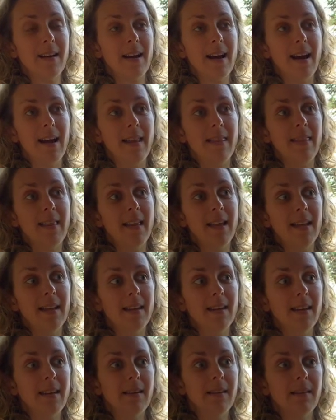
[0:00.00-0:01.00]
And
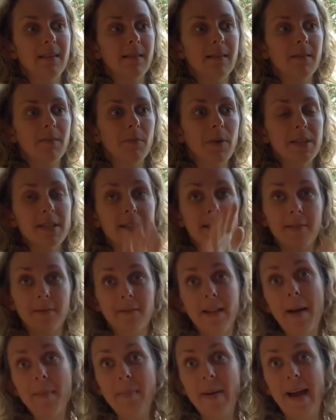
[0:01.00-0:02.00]
then once it's
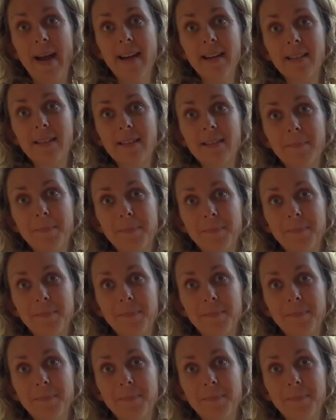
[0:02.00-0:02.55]
flat packed,